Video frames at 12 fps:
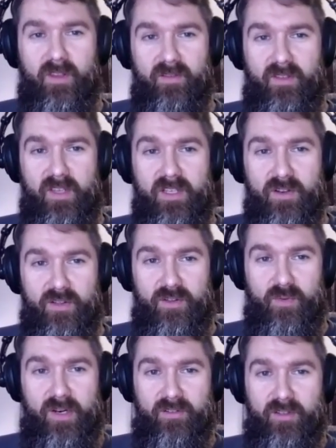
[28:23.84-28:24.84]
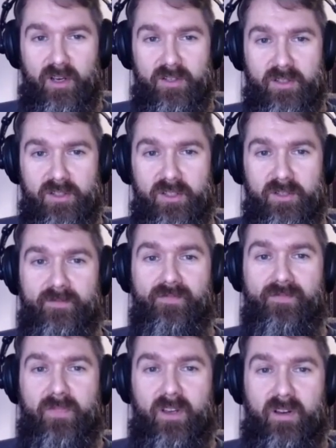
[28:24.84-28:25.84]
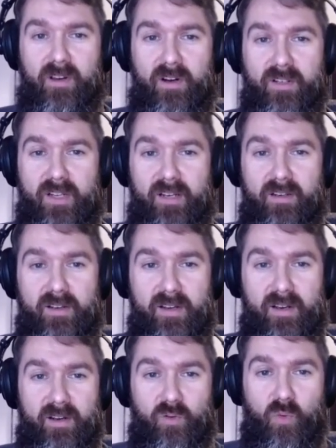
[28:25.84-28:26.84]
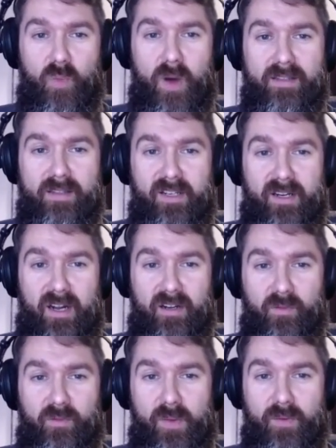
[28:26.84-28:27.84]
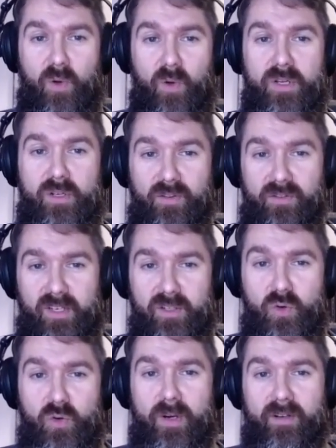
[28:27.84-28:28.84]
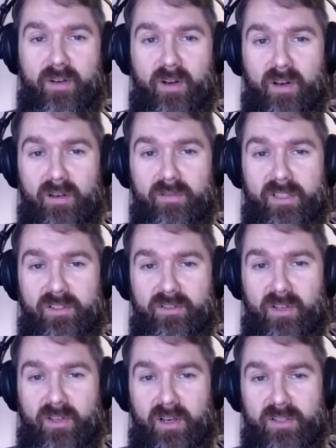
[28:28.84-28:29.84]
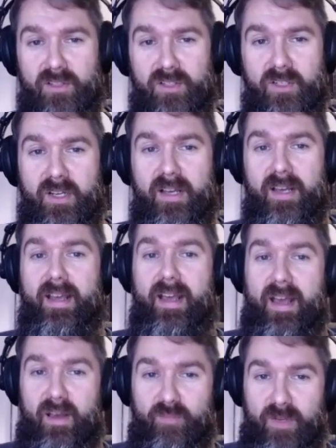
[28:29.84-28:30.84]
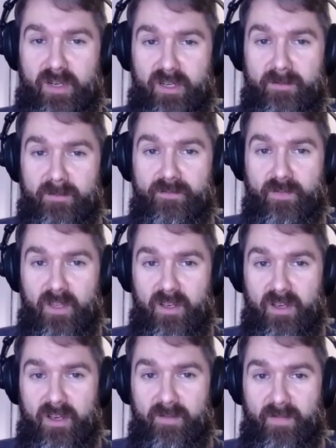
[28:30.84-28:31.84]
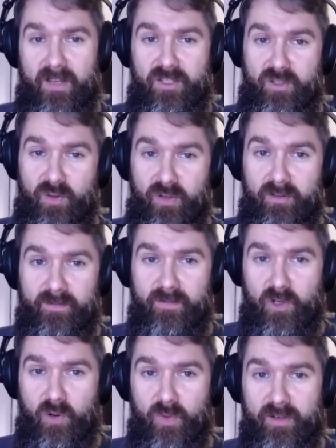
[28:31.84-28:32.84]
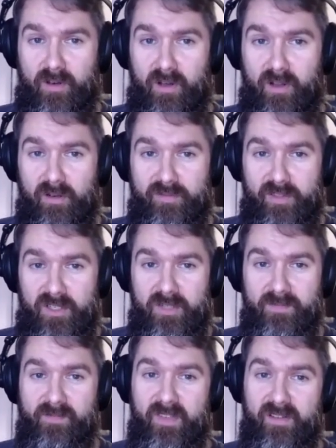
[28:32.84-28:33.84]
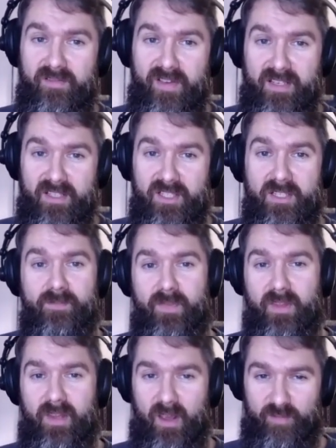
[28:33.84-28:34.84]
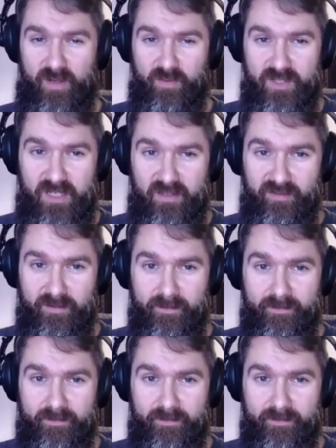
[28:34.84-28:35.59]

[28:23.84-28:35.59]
these 3 tasks are then combined here, and we will only continue when all of these tasks have been executed. So when all of these events have been received.